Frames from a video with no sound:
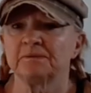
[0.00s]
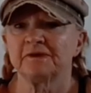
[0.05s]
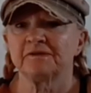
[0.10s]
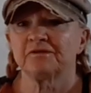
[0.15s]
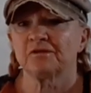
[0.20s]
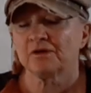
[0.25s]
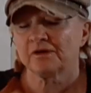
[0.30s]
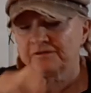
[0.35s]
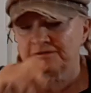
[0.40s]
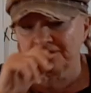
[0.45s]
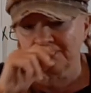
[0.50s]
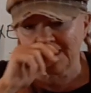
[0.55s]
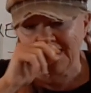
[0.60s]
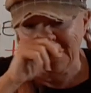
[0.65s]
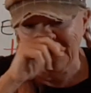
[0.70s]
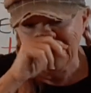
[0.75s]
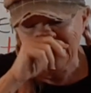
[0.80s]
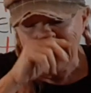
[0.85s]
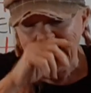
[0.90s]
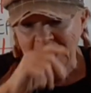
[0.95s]
before I
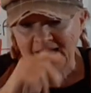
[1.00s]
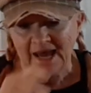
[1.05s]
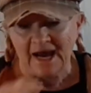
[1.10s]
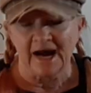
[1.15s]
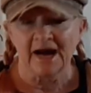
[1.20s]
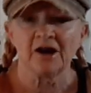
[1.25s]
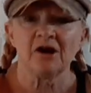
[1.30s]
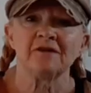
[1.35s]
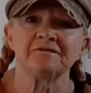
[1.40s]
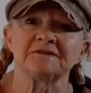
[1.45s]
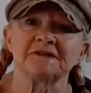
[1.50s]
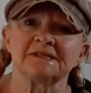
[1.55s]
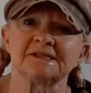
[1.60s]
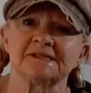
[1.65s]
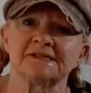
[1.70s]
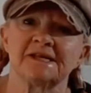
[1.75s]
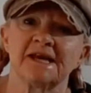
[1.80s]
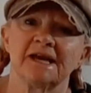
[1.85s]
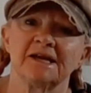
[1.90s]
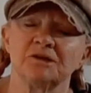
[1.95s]
forget, I often
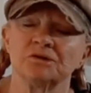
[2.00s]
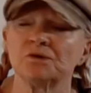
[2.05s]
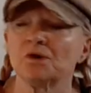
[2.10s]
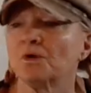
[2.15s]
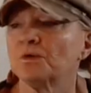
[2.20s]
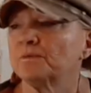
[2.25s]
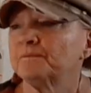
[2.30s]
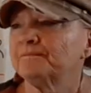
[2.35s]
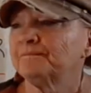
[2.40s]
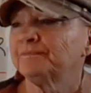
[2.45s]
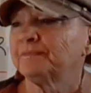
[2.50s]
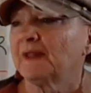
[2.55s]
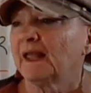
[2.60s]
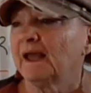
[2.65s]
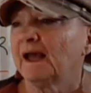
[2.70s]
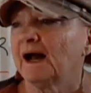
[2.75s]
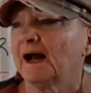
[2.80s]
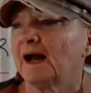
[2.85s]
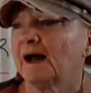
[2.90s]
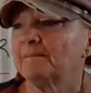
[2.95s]
say, you know,
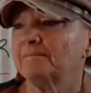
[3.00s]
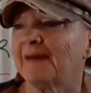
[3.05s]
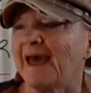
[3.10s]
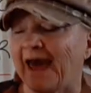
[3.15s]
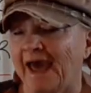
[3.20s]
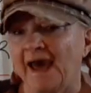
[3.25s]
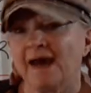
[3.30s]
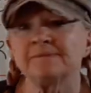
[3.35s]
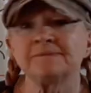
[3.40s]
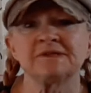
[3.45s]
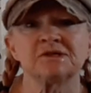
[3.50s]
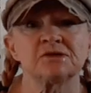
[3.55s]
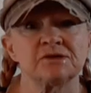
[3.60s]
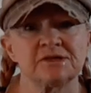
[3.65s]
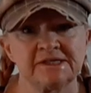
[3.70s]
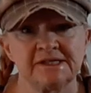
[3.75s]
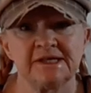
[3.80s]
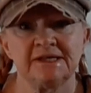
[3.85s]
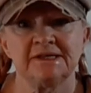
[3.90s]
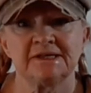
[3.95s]
um, abs are
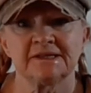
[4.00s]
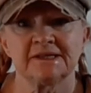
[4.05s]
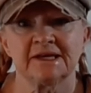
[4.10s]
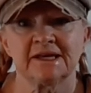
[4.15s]
seen in the